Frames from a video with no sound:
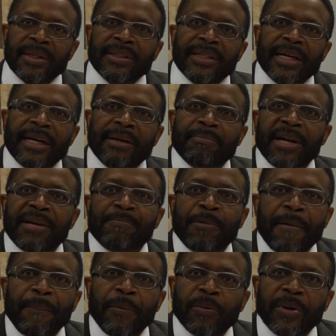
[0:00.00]
You got to make
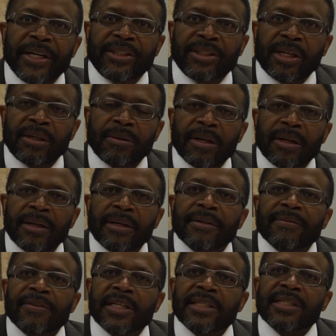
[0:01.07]
preparation.
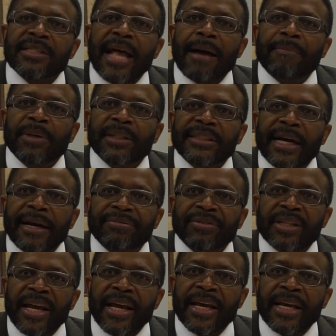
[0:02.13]
This is how much I've
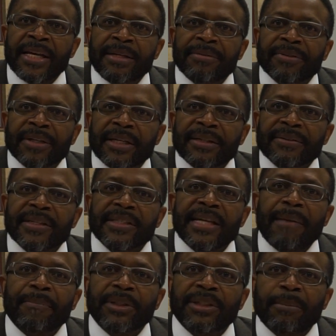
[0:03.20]
saved. This is
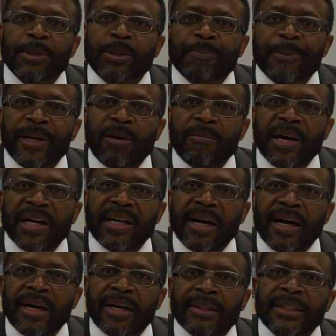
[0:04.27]
how much I'm gonna spend on my
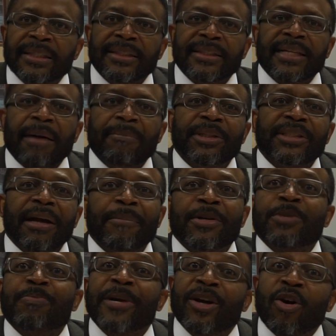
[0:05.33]
car. This is how much I'm gonna
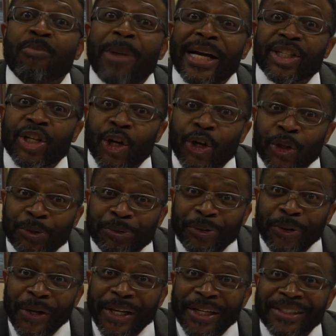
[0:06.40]
spend on my
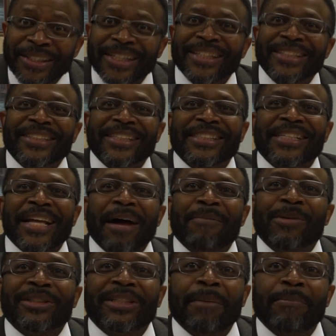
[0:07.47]
girlfriend. This is how
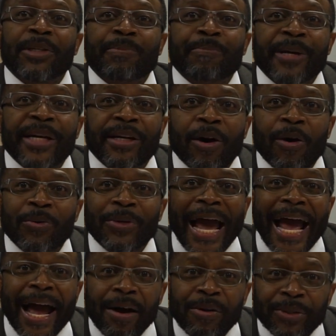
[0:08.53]
much I'm gonna spend on
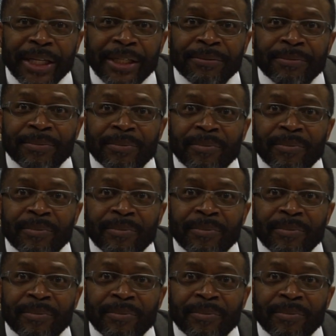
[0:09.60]
outing.